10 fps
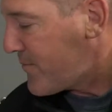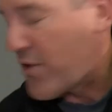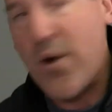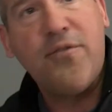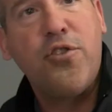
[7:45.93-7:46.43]

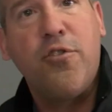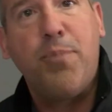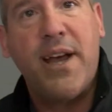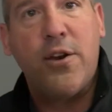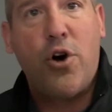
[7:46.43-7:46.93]
So after you've
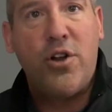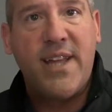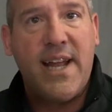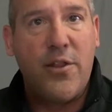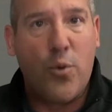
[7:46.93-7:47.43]
been all
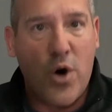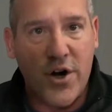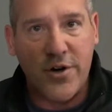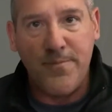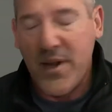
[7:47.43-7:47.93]
day on the
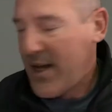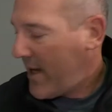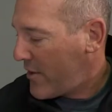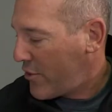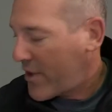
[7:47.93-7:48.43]
water
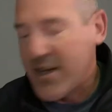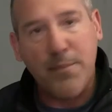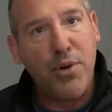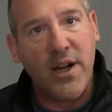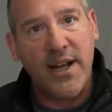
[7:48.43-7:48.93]
and you're looking to
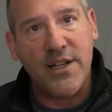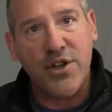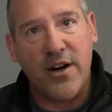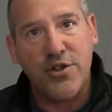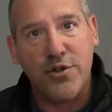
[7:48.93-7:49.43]
plug in and
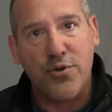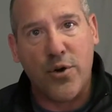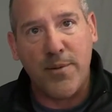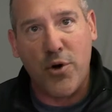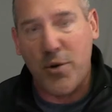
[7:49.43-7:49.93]
charge your
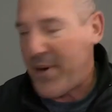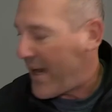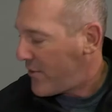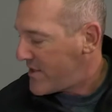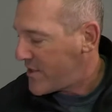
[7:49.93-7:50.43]
trolling motor
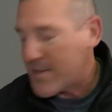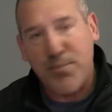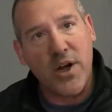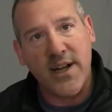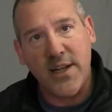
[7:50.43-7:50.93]
batteries, you just
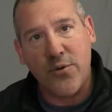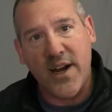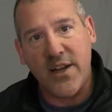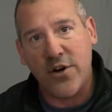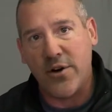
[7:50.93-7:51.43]
plug it in
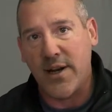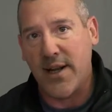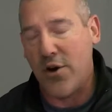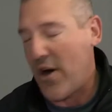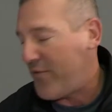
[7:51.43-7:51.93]
right here
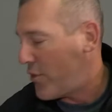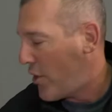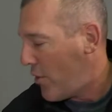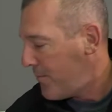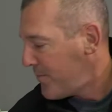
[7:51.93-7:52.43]
and off you
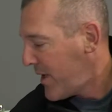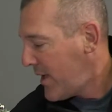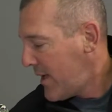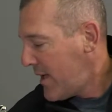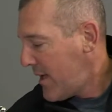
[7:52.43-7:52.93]
go.
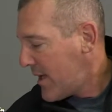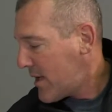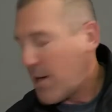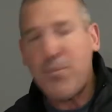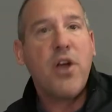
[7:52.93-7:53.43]

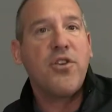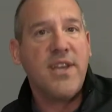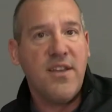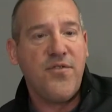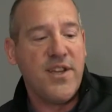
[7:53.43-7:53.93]
A couple other
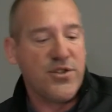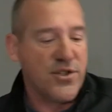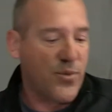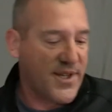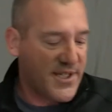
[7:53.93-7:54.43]
key
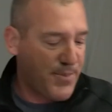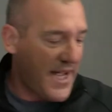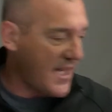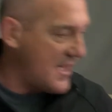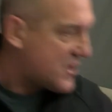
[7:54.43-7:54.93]
features with this
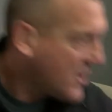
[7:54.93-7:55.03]
package.